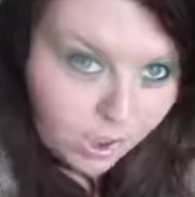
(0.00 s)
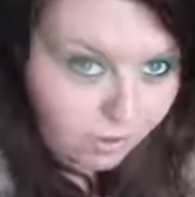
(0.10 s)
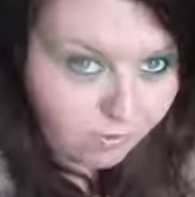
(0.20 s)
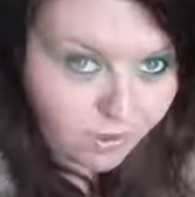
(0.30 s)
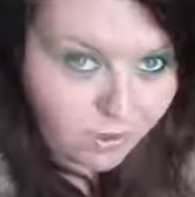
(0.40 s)
so
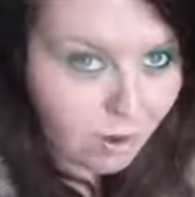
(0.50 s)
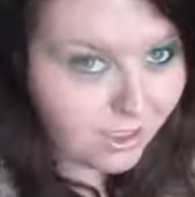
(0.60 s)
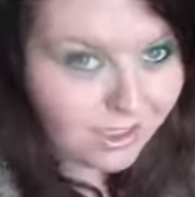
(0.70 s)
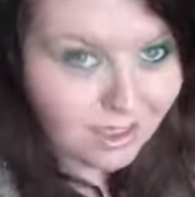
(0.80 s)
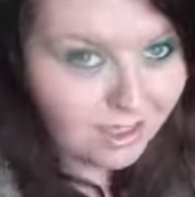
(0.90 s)
hopefully you
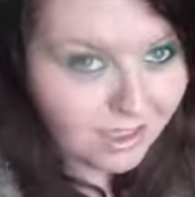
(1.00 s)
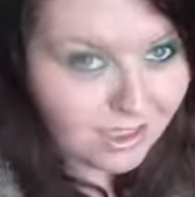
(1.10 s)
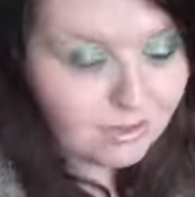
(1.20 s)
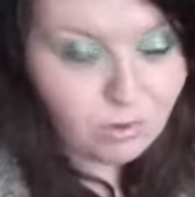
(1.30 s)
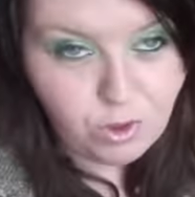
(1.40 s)
guys like
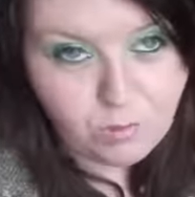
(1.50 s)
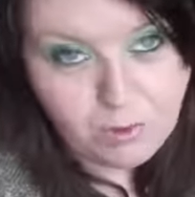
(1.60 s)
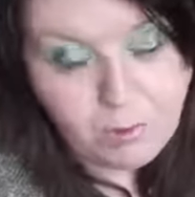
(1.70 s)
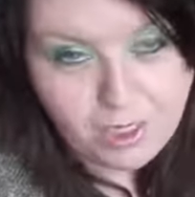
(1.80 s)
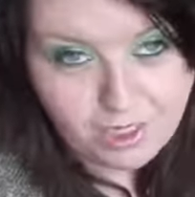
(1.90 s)
this for all you
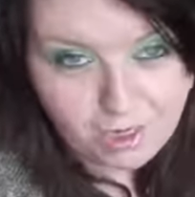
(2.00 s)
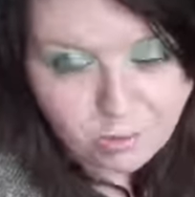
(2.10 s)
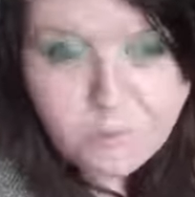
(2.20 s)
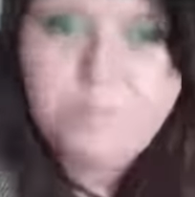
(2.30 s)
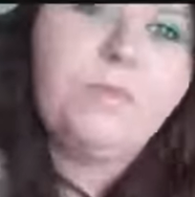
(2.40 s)
blue-eyed
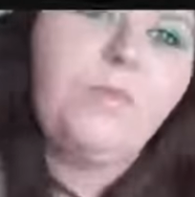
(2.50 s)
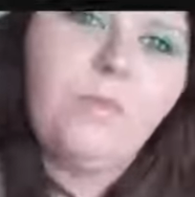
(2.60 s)
girls.